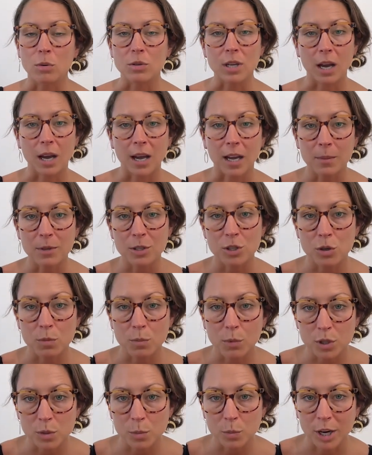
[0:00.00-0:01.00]
time is your
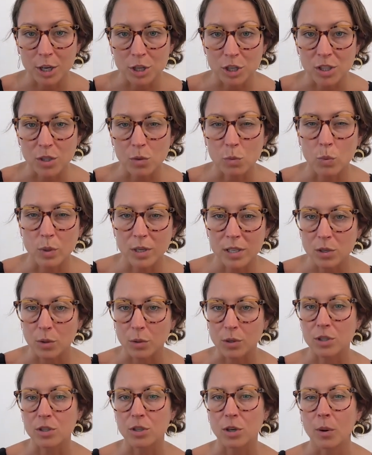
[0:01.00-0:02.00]
most precious resource.